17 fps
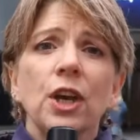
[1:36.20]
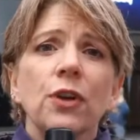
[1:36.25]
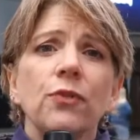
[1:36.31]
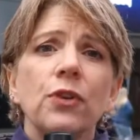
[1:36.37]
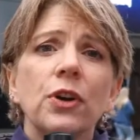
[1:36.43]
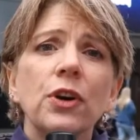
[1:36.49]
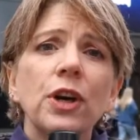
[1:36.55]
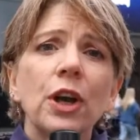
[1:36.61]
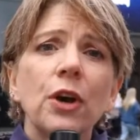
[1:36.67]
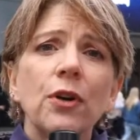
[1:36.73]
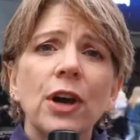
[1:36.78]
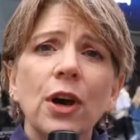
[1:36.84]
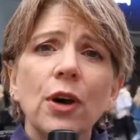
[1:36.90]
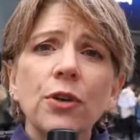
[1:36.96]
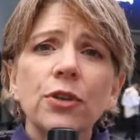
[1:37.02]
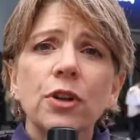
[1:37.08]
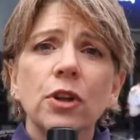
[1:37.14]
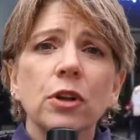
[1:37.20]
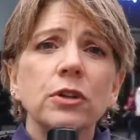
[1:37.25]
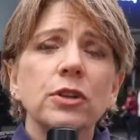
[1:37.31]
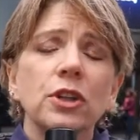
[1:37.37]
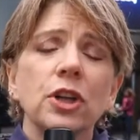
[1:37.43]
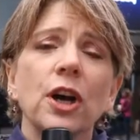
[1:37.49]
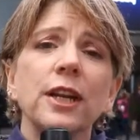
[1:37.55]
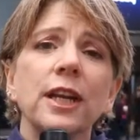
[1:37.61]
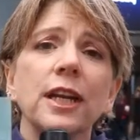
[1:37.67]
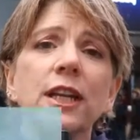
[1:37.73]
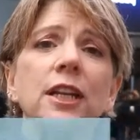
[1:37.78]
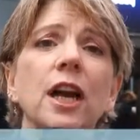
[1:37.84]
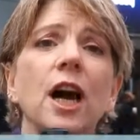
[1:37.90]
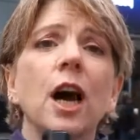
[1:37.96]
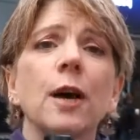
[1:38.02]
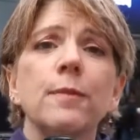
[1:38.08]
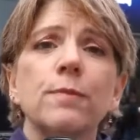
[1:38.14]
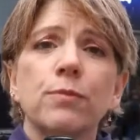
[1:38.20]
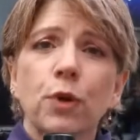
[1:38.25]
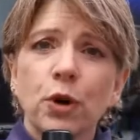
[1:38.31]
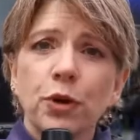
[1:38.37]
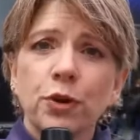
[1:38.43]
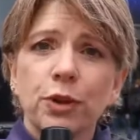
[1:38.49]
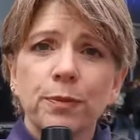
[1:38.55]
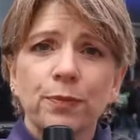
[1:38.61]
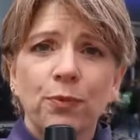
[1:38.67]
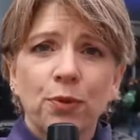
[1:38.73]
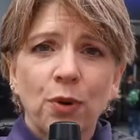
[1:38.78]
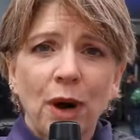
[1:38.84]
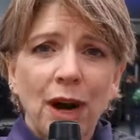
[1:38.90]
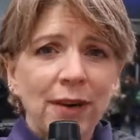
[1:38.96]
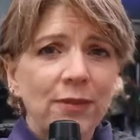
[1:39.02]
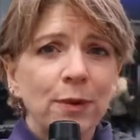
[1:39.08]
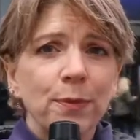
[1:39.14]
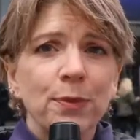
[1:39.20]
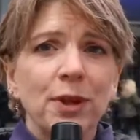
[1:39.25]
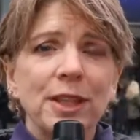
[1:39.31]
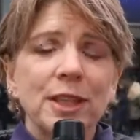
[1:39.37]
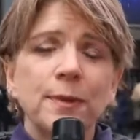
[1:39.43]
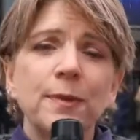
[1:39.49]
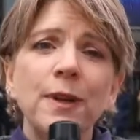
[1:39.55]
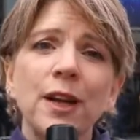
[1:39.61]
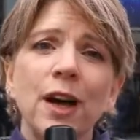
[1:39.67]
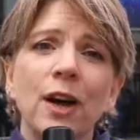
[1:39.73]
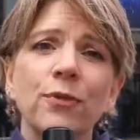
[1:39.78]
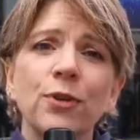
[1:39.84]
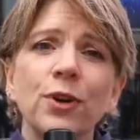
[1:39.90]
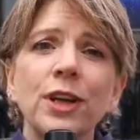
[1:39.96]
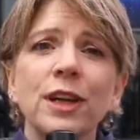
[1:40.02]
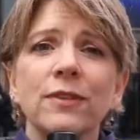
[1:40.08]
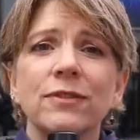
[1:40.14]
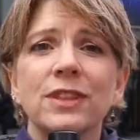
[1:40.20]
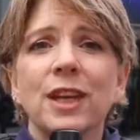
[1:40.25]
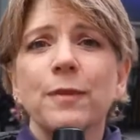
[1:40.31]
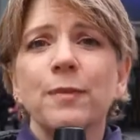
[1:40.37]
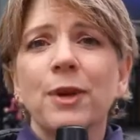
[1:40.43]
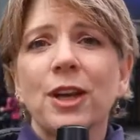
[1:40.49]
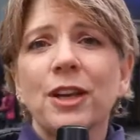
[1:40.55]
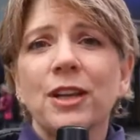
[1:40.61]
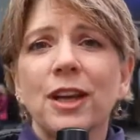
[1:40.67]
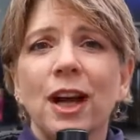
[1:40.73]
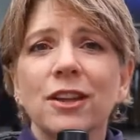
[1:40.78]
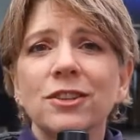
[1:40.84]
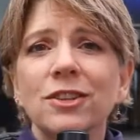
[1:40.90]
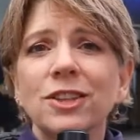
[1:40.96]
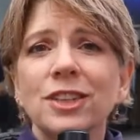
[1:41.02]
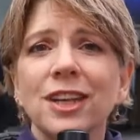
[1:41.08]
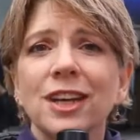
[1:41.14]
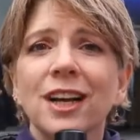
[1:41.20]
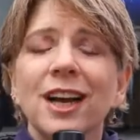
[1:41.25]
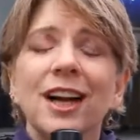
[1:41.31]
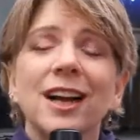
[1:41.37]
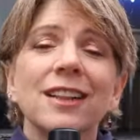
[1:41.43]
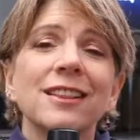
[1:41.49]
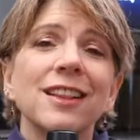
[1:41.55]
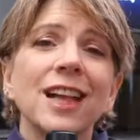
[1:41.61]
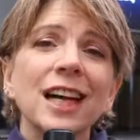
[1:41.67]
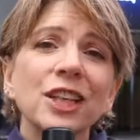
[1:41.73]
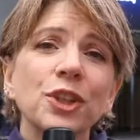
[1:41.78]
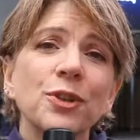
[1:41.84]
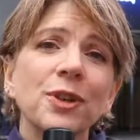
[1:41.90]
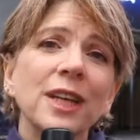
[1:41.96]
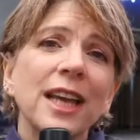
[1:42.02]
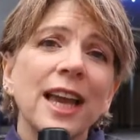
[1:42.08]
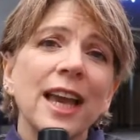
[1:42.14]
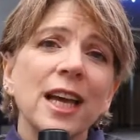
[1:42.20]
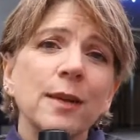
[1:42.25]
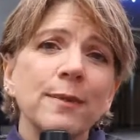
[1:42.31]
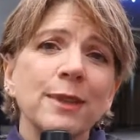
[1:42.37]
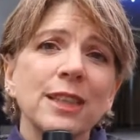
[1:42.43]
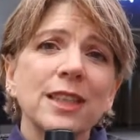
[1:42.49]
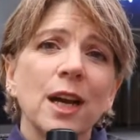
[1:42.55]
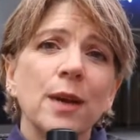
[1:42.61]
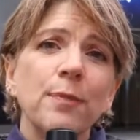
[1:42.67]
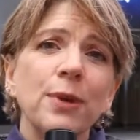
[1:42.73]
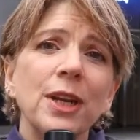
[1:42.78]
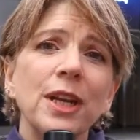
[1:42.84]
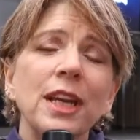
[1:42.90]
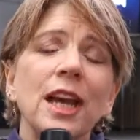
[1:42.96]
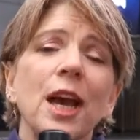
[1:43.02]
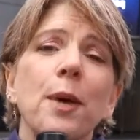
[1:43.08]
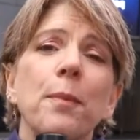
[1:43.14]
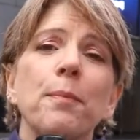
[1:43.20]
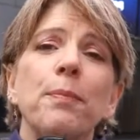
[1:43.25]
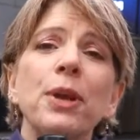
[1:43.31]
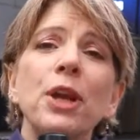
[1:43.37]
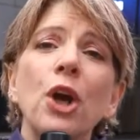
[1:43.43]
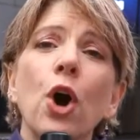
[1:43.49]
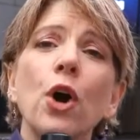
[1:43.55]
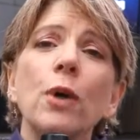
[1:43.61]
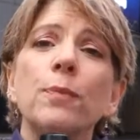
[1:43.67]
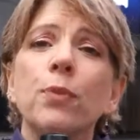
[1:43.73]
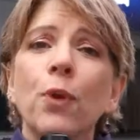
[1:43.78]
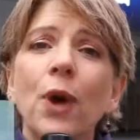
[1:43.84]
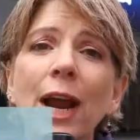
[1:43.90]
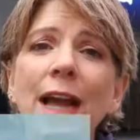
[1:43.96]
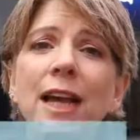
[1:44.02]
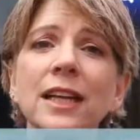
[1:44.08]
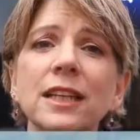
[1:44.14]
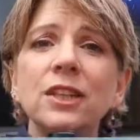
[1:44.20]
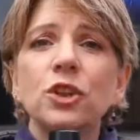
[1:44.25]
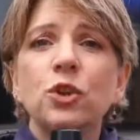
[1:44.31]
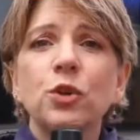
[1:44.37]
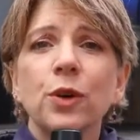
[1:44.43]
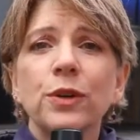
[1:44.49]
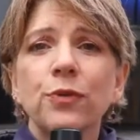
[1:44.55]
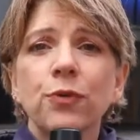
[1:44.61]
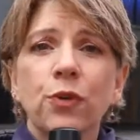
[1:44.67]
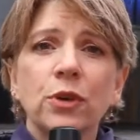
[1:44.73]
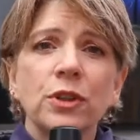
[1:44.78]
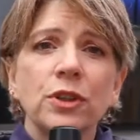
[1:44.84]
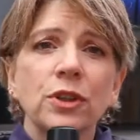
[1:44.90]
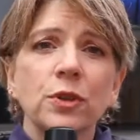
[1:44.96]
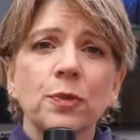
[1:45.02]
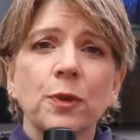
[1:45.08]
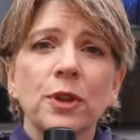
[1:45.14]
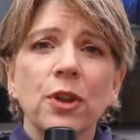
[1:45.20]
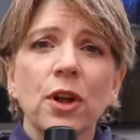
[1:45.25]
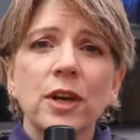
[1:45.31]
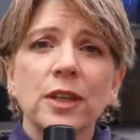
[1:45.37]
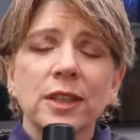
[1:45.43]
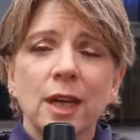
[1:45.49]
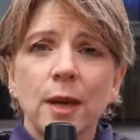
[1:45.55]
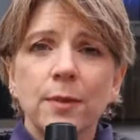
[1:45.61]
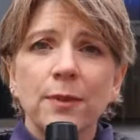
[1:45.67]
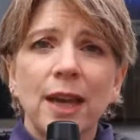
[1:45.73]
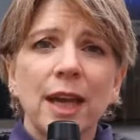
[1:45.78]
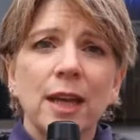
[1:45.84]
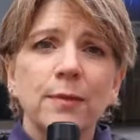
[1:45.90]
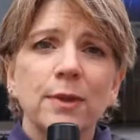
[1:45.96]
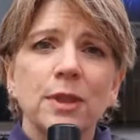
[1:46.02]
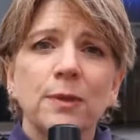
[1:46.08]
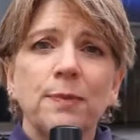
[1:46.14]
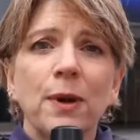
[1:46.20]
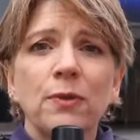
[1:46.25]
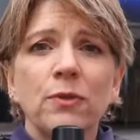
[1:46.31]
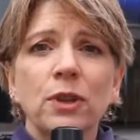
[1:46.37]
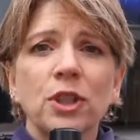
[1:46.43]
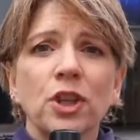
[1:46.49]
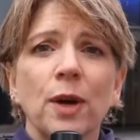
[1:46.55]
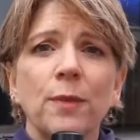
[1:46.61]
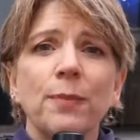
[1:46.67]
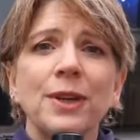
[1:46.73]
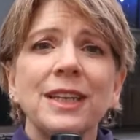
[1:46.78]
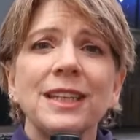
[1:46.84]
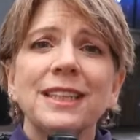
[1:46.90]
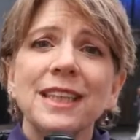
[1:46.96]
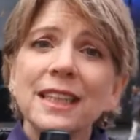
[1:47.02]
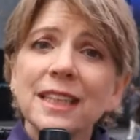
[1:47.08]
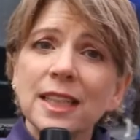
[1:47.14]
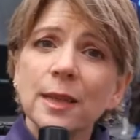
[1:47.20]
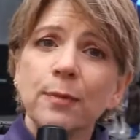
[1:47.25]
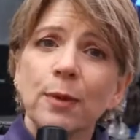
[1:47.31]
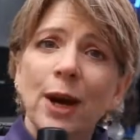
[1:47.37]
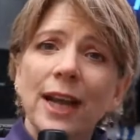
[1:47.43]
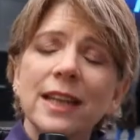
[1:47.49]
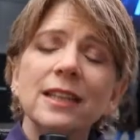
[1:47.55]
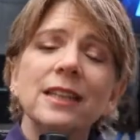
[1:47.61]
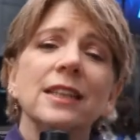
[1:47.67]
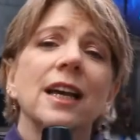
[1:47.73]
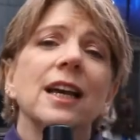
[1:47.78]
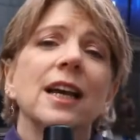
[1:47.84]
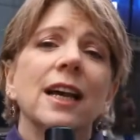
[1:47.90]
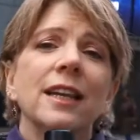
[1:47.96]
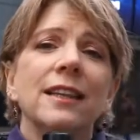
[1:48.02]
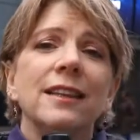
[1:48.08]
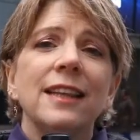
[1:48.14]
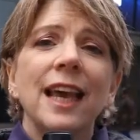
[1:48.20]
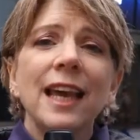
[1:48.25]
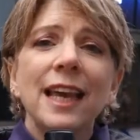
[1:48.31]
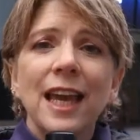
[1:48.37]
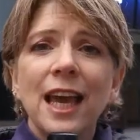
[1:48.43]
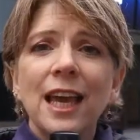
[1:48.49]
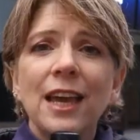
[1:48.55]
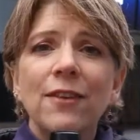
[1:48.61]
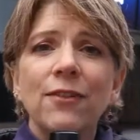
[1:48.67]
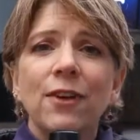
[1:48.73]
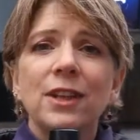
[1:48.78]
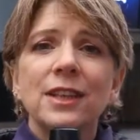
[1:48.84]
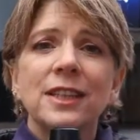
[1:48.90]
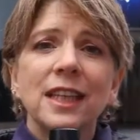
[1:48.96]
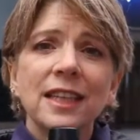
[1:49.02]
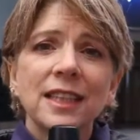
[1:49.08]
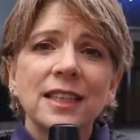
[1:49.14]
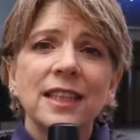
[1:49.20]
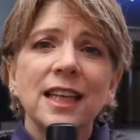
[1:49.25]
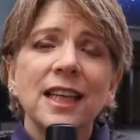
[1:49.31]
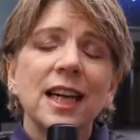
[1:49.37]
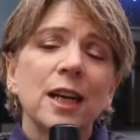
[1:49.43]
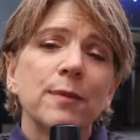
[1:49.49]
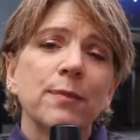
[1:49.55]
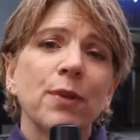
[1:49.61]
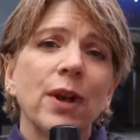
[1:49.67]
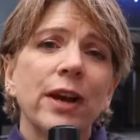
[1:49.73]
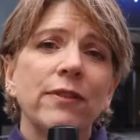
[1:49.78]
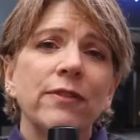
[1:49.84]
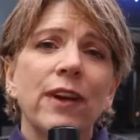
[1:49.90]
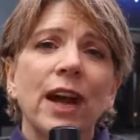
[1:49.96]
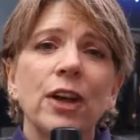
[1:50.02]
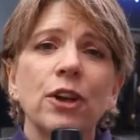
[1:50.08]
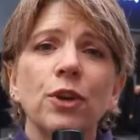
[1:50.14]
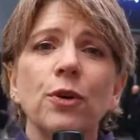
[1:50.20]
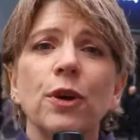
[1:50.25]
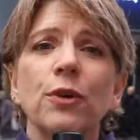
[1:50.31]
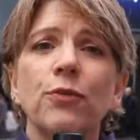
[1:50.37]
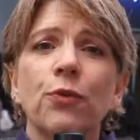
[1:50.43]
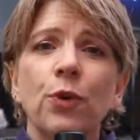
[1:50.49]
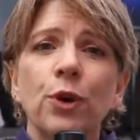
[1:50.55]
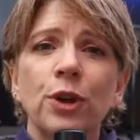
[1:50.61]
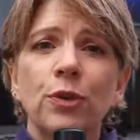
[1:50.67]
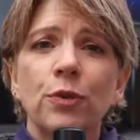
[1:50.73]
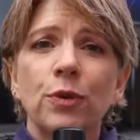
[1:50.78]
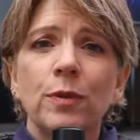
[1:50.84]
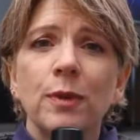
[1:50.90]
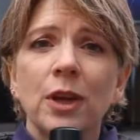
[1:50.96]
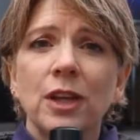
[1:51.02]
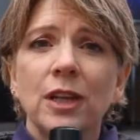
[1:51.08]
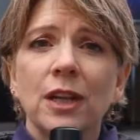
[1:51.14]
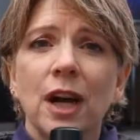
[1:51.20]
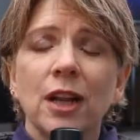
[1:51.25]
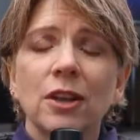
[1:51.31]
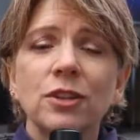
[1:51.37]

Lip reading: Vireo Health closed on a non-brokered private placement offering of $10 million. Luxury cannabis company BR Brands joined forces with longtime cannabis beverage company Dixie Brands. They gave Dixie an implied value of $43 million.